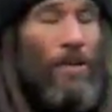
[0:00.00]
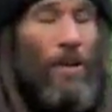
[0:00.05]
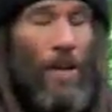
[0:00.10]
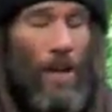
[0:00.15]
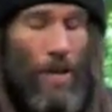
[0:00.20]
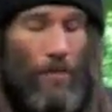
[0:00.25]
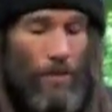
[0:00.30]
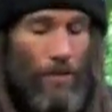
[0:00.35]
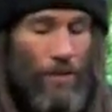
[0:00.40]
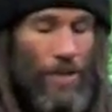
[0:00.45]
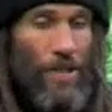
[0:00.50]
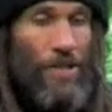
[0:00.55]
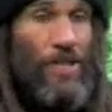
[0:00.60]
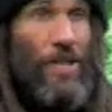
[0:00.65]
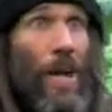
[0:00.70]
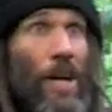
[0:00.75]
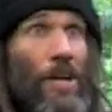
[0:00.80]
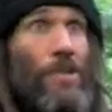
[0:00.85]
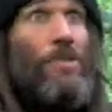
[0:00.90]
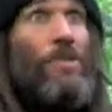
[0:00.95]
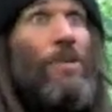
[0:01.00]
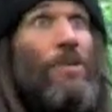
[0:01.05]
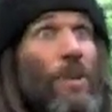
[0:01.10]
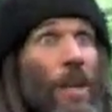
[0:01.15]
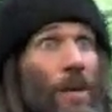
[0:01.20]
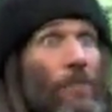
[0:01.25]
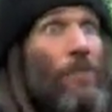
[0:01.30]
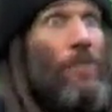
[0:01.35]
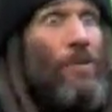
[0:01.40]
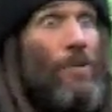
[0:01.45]
of your testosterone
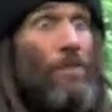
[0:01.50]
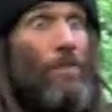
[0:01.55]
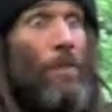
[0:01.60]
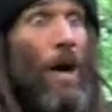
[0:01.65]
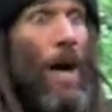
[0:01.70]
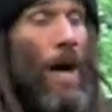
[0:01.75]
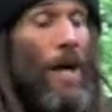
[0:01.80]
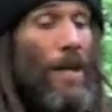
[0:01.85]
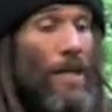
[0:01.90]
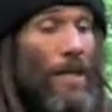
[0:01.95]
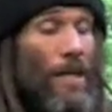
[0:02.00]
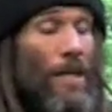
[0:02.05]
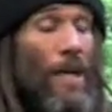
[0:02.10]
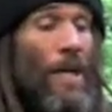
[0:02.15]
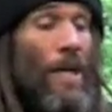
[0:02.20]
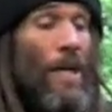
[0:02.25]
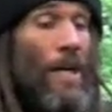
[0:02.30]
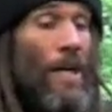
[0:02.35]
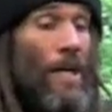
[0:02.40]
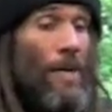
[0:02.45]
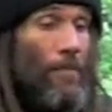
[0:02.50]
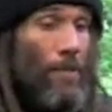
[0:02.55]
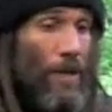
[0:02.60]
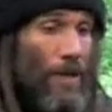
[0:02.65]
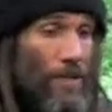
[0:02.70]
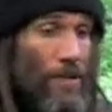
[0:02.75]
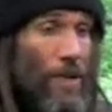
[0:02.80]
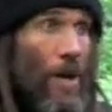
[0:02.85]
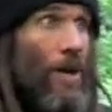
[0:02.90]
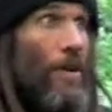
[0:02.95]
level in your body,
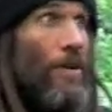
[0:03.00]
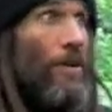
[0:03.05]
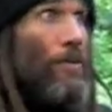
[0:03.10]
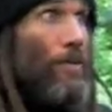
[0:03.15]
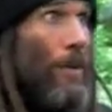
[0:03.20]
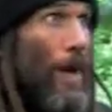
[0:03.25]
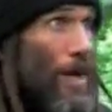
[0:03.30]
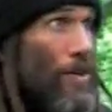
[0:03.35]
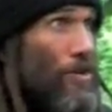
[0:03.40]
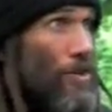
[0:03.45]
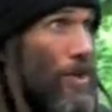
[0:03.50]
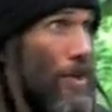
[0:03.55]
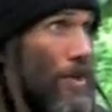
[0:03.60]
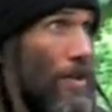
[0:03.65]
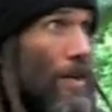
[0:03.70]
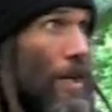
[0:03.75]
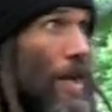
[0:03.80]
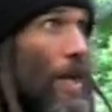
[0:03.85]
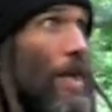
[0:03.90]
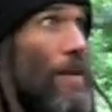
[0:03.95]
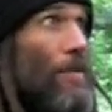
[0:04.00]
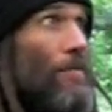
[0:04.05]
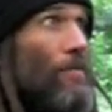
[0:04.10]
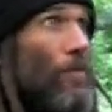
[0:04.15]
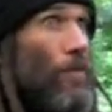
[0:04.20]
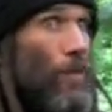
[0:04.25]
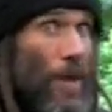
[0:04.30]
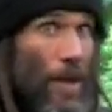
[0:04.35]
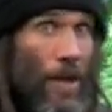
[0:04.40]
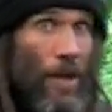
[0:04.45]
brings on aggression and
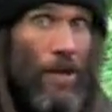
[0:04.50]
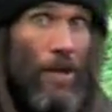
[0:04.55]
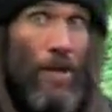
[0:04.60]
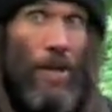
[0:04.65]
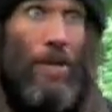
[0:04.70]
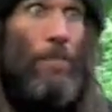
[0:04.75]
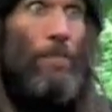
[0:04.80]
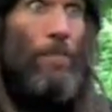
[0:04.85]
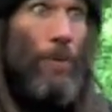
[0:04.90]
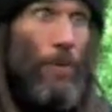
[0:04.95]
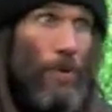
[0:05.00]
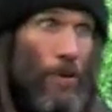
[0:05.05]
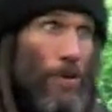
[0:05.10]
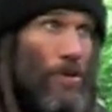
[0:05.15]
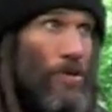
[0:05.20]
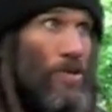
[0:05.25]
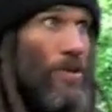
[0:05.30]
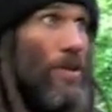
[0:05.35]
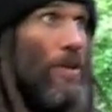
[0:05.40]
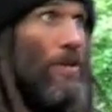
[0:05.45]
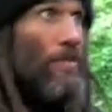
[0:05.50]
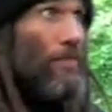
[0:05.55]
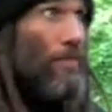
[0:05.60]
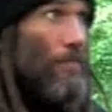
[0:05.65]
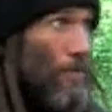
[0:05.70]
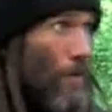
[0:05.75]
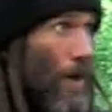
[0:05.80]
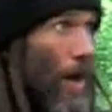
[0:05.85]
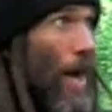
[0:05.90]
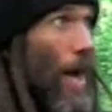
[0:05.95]
will and push and
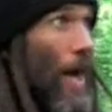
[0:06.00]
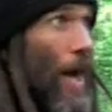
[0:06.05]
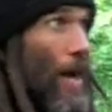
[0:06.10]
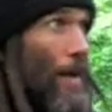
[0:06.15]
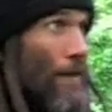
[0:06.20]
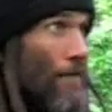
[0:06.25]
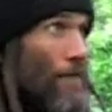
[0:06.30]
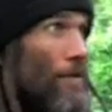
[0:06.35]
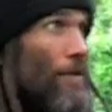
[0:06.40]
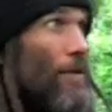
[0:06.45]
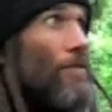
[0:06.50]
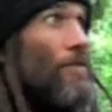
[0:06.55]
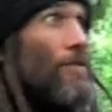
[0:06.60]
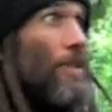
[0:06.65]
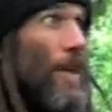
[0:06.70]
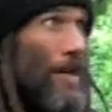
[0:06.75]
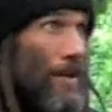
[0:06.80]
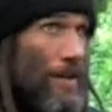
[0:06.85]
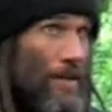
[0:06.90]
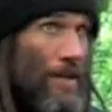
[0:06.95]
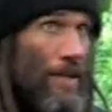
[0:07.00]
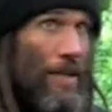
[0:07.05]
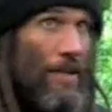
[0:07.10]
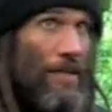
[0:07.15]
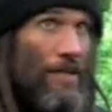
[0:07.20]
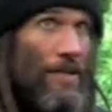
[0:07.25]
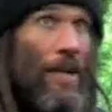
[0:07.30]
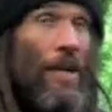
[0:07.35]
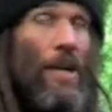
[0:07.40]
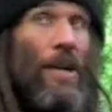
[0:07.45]
drive and those kind of
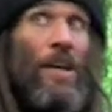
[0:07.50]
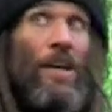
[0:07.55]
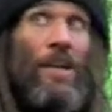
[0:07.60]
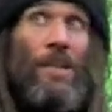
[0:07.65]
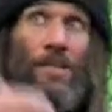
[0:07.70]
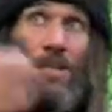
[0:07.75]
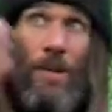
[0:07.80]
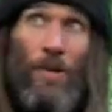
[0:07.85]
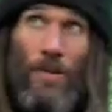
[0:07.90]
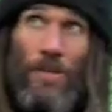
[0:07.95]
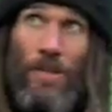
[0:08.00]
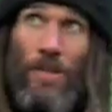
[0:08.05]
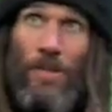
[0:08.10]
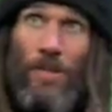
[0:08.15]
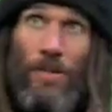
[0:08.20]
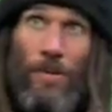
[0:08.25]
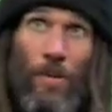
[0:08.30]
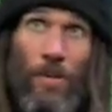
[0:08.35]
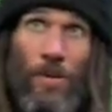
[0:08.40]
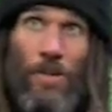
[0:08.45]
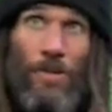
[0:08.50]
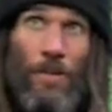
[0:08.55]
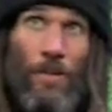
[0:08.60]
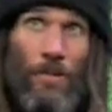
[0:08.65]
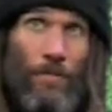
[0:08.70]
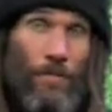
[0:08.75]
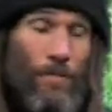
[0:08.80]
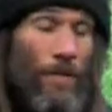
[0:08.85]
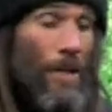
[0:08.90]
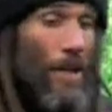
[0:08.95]
things. So it's a source
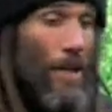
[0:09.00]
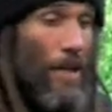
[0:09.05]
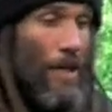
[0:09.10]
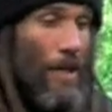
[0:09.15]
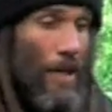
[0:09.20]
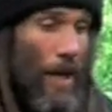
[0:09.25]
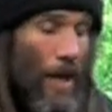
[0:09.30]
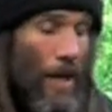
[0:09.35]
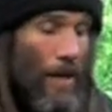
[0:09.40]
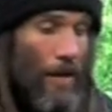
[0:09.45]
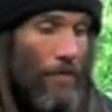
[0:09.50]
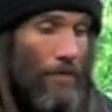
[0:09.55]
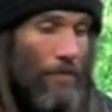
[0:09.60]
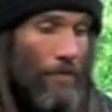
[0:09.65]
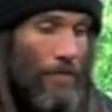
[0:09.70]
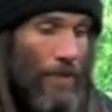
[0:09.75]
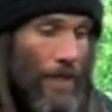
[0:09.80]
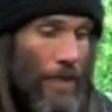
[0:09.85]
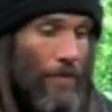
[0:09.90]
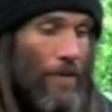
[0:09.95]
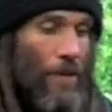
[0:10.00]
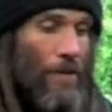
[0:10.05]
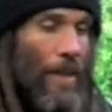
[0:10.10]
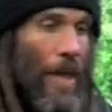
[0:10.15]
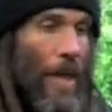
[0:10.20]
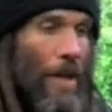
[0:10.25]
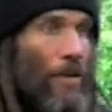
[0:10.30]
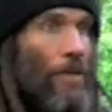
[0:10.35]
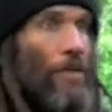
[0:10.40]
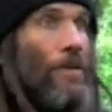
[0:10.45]
of giving you
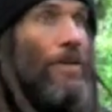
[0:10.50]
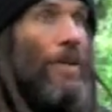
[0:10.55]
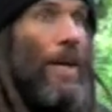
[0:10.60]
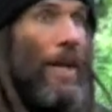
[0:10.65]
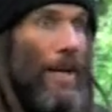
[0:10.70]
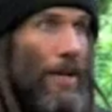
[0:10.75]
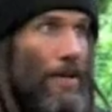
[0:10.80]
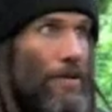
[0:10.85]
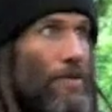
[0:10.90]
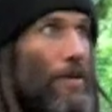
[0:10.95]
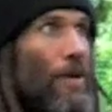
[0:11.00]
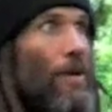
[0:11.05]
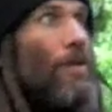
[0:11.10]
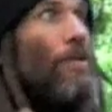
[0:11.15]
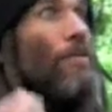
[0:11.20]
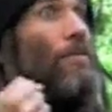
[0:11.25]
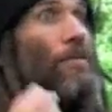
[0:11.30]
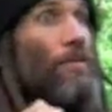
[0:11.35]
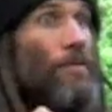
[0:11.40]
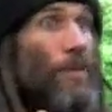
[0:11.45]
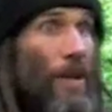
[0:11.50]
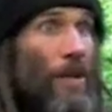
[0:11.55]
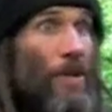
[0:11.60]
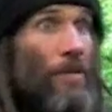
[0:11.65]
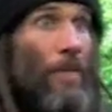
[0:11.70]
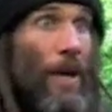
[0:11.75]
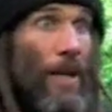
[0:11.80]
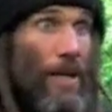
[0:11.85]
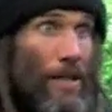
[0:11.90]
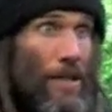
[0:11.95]
that extra oomph that
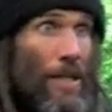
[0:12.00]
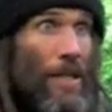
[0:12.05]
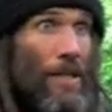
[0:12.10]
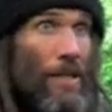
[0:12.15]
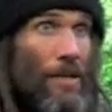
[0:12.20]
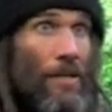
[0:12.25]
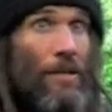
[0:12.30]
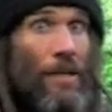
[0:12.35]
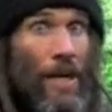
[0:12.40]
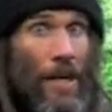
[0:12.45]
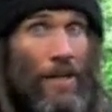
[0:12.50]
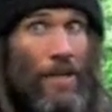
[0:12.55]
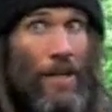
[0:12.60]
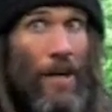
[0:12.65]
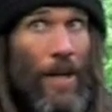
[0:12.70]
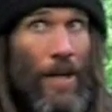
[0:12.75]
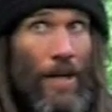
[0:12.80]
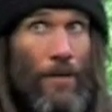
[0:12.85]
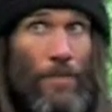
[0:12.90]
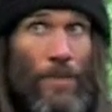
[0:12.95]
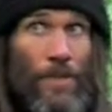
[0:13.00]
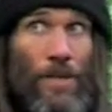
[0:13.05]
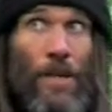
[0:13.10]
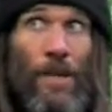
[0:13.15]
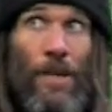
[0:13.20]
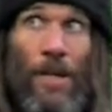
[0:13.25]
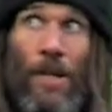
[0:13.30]
you might need at times.